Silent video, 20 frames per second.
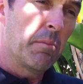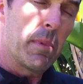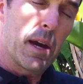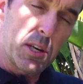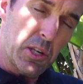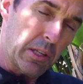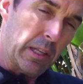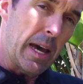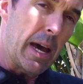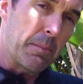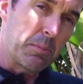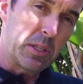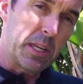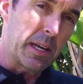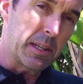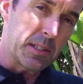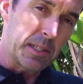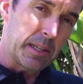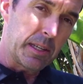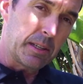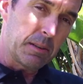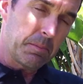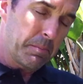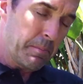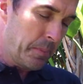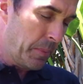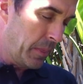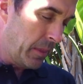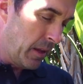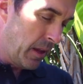mesh lab testing,
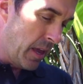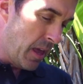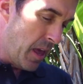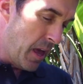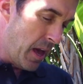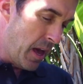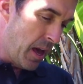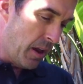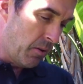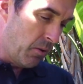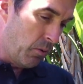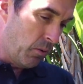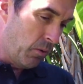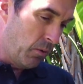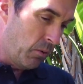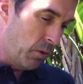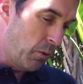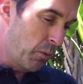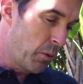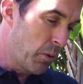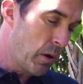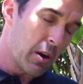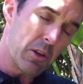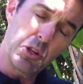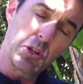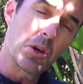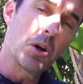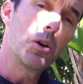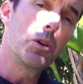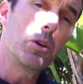and what we want
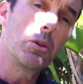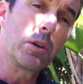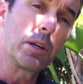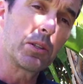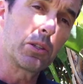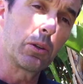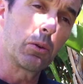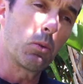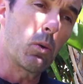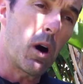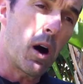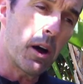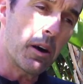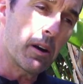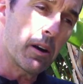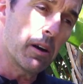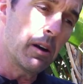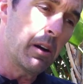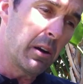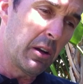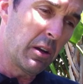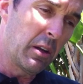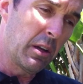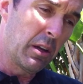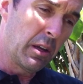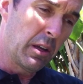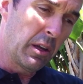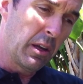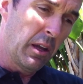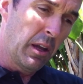to show you is the water
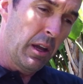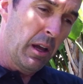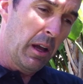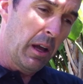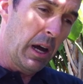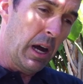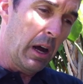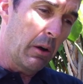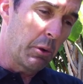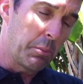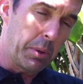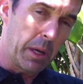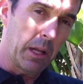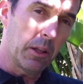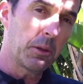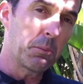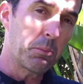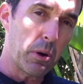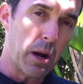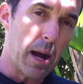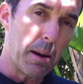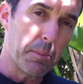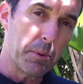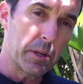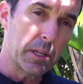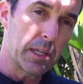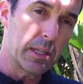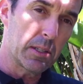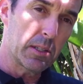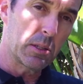repellent
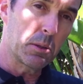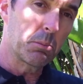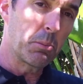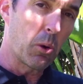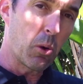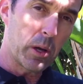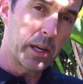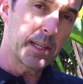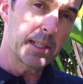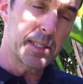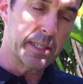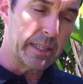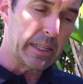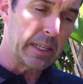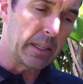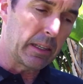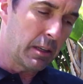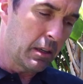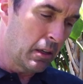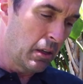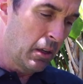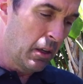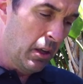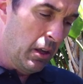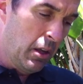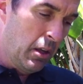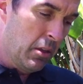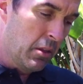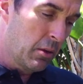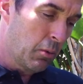properties, the buoyancy,
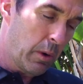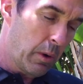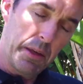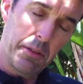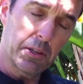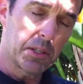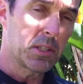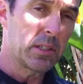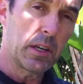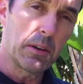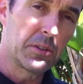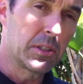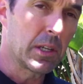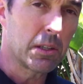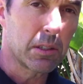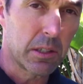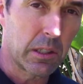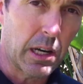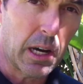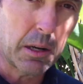the way this stuff does